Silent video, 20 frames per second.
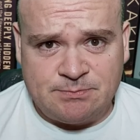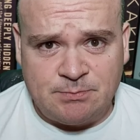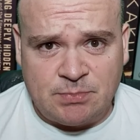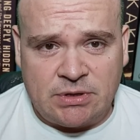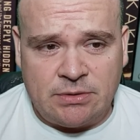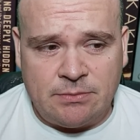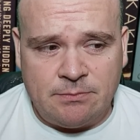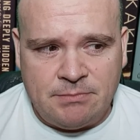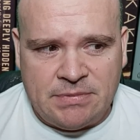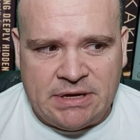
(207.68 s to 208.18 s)

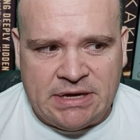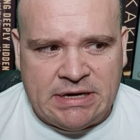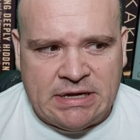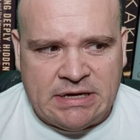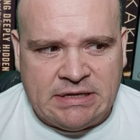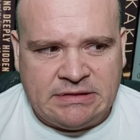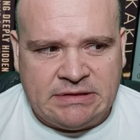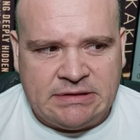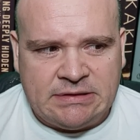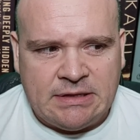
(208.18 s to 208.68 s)
per
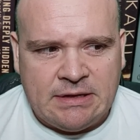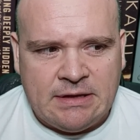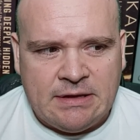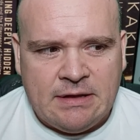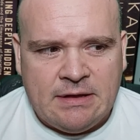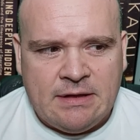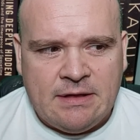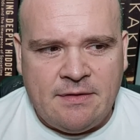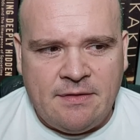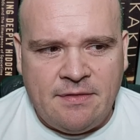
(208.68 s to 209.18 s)
minute,
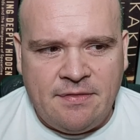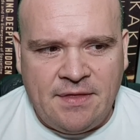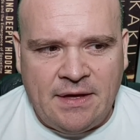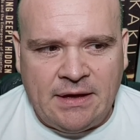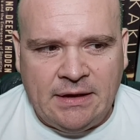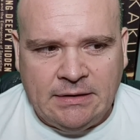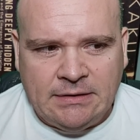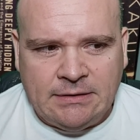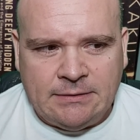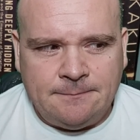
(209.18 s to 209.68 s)

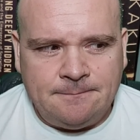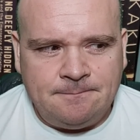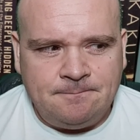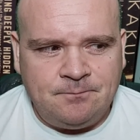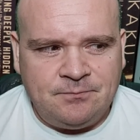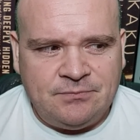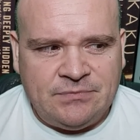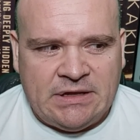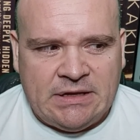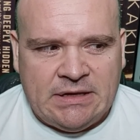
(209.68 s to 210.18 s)
then
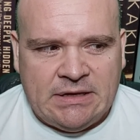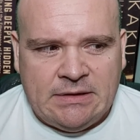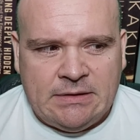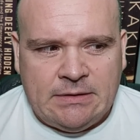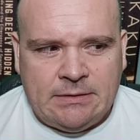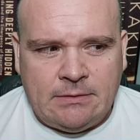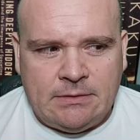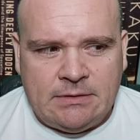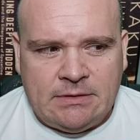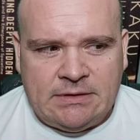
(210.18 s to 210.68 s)

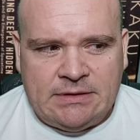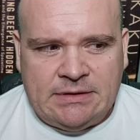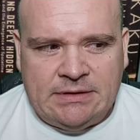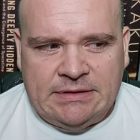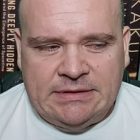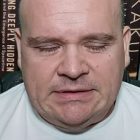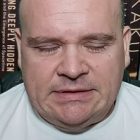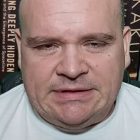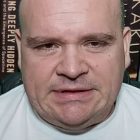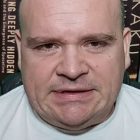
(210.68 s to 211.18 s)

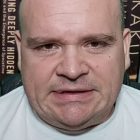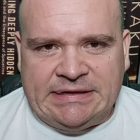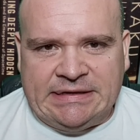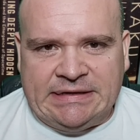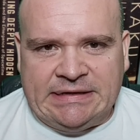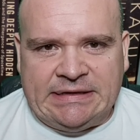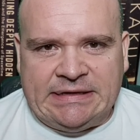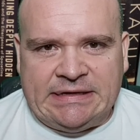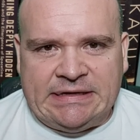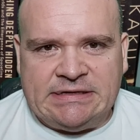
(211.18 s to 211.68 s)

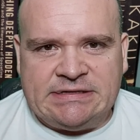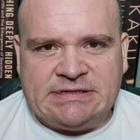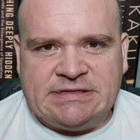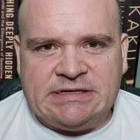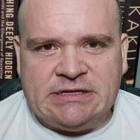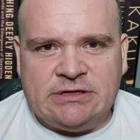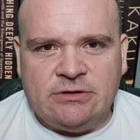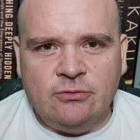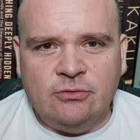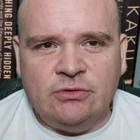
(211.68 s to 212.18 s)
the
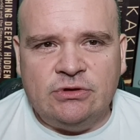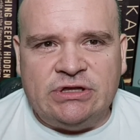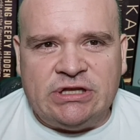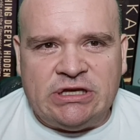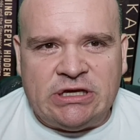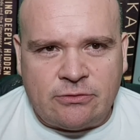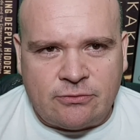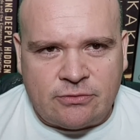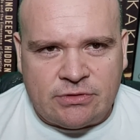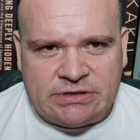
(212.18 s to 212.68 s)
ECU
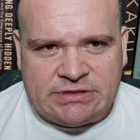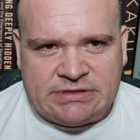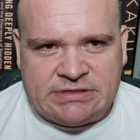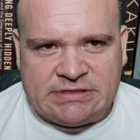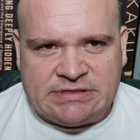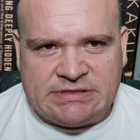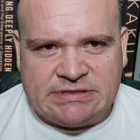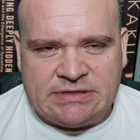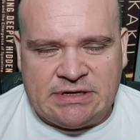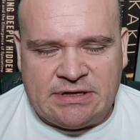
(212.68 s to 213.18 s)

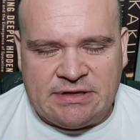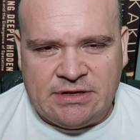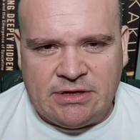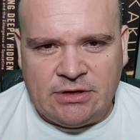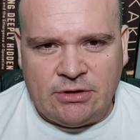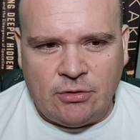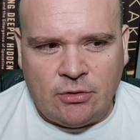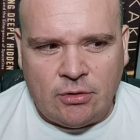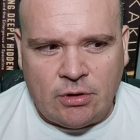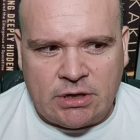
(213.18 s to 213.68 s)
decreases
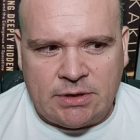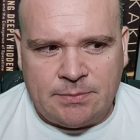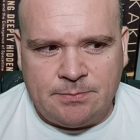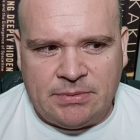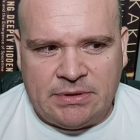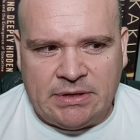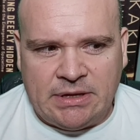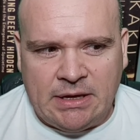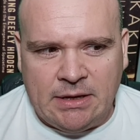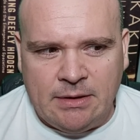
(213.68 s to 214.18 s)
the
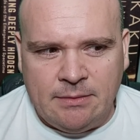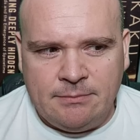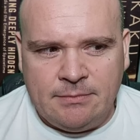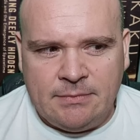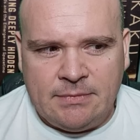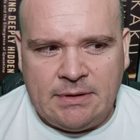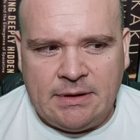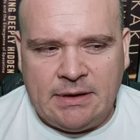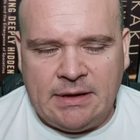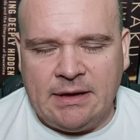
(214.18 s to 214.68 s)
RPM
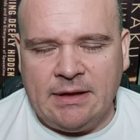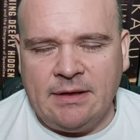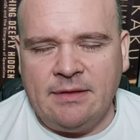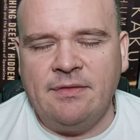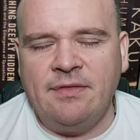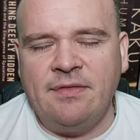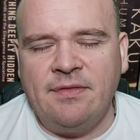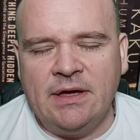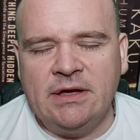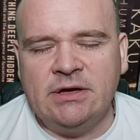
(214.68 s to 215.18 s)

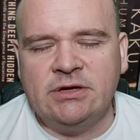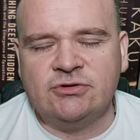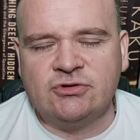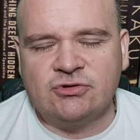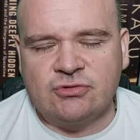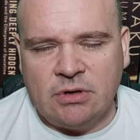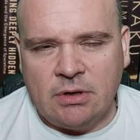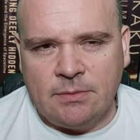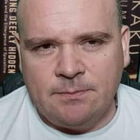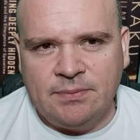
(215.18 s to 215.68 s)
and they
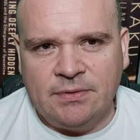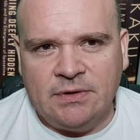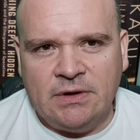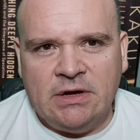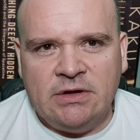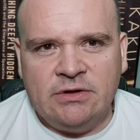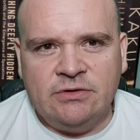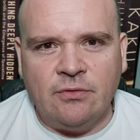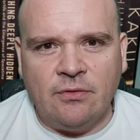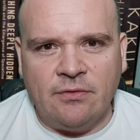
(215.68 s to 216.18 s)
drop
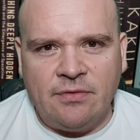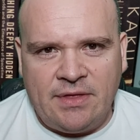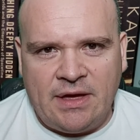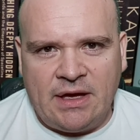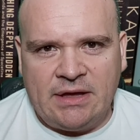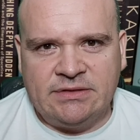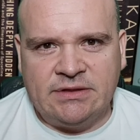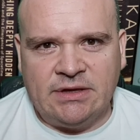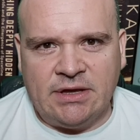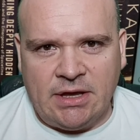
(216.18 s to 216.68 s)
to
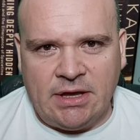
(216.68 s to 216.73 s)
that